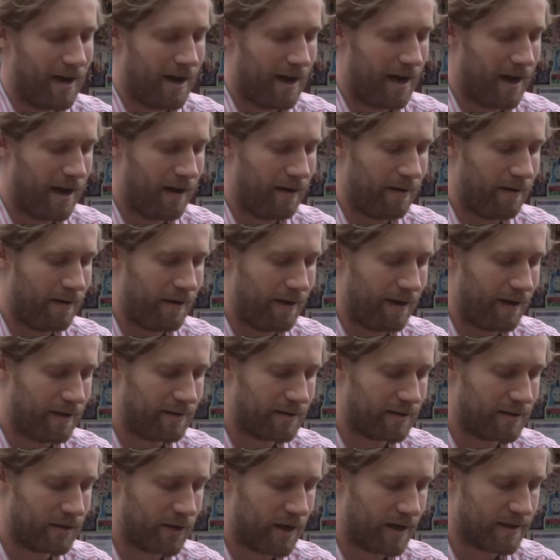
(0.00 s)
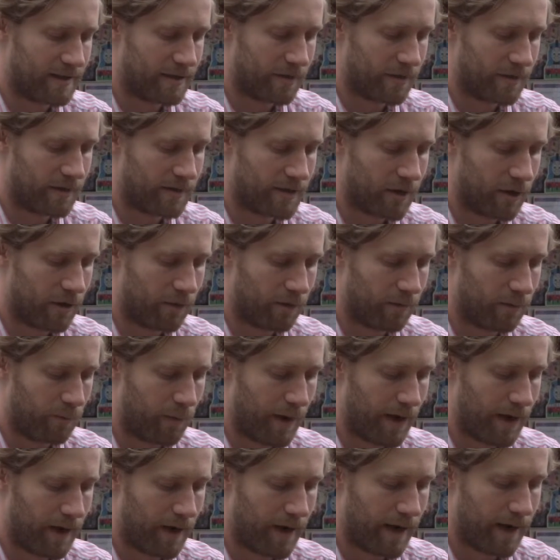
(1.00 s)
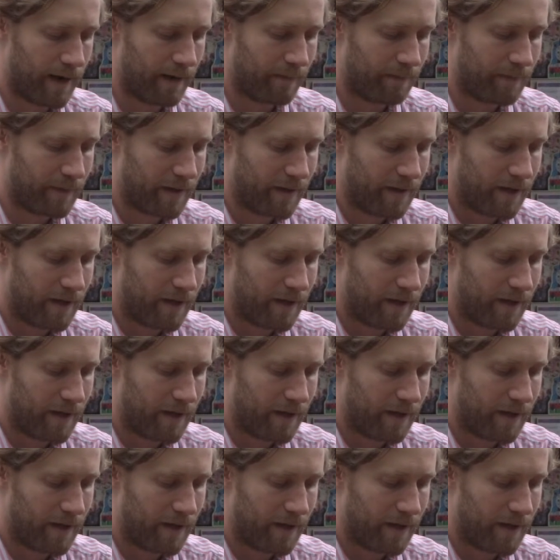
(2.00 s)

And so as a result, when I